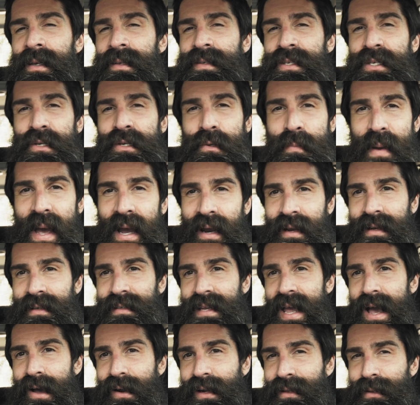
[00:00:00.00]
See you back
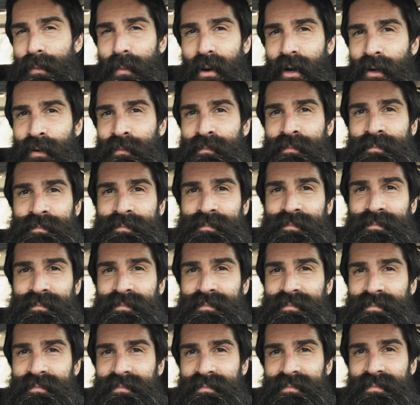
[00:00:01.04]
down at the bottom.
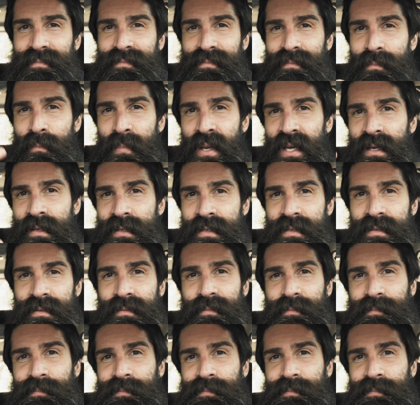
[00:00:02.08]
Peace.